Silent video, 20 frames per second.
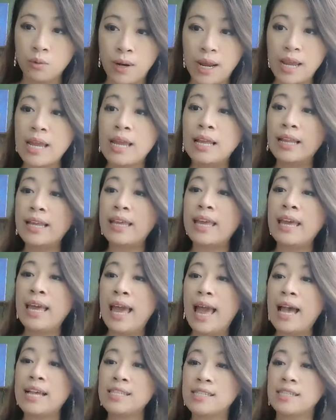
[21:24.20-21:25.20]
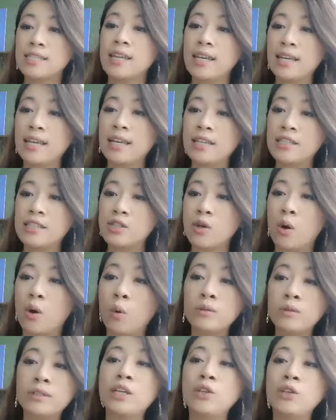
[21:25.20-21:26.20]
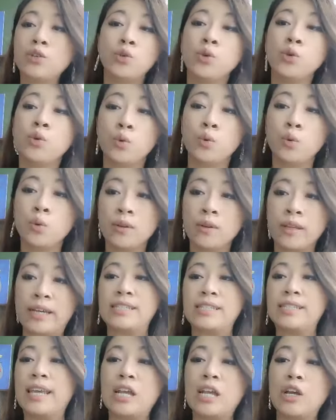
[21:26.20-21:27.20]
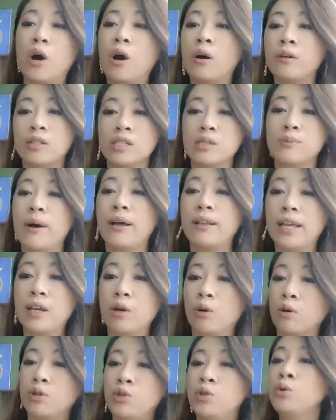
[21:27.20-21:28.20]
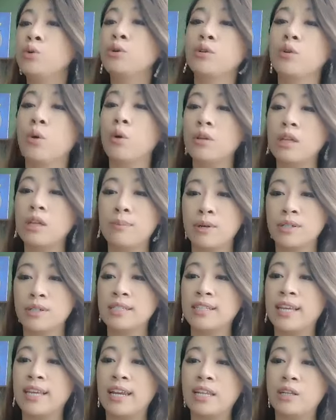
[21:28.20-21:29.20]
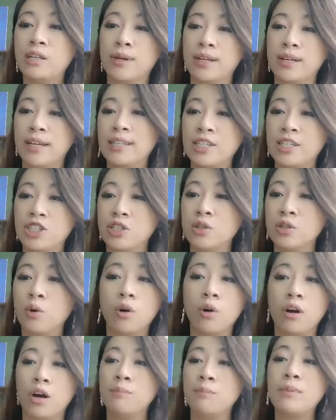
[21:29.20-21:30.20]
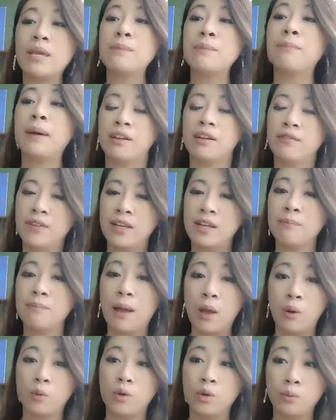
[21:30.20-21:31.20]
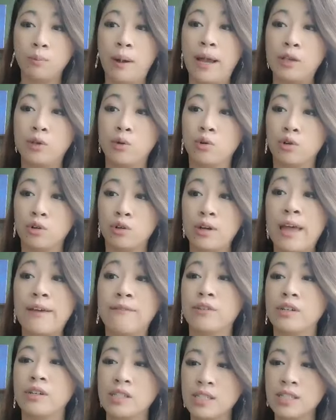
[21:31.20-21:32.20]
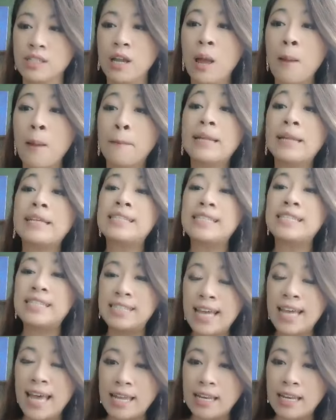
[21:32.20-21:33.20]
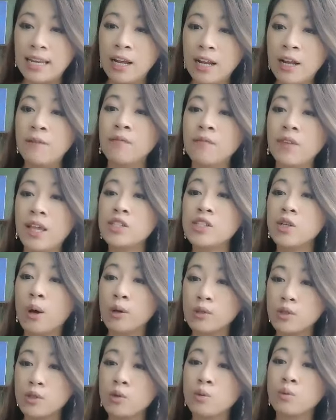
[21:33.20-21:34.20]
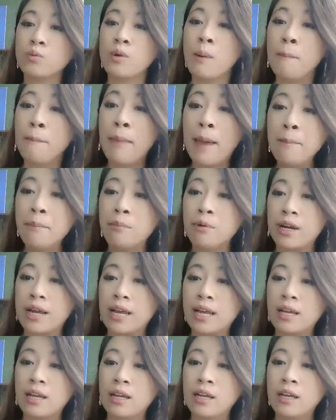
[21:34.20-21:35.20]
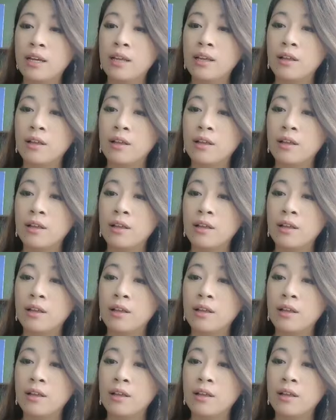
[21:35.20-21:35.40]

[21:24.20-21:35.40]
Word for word: right? Like, as in, it's only you that's getting all the spotlight, or you are the only person getting the recognition or are being benefited by, by your efforts. But instead, it's also remembering